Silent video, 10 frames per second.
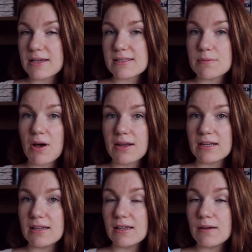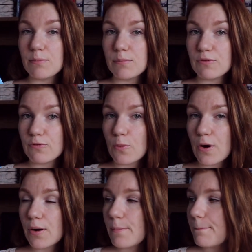Slimani
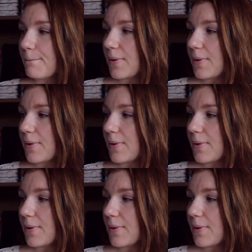before,